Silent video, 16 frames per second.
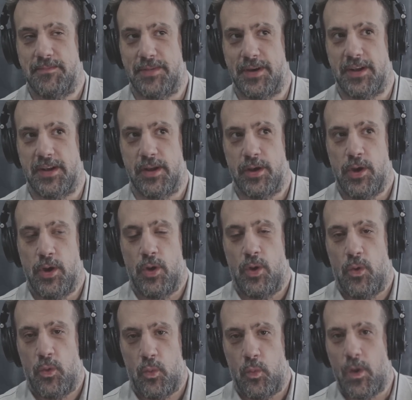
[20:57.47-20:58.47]
but
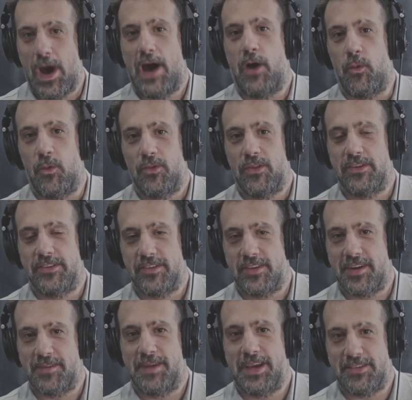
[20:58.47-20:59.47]
wow, this is
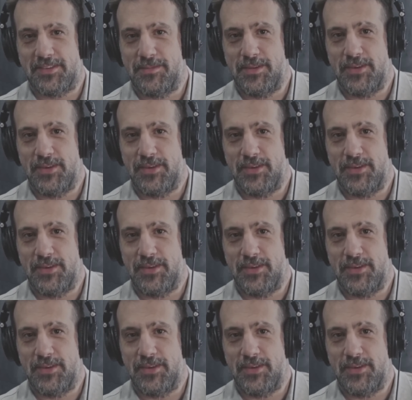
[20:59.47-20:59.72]
going to make some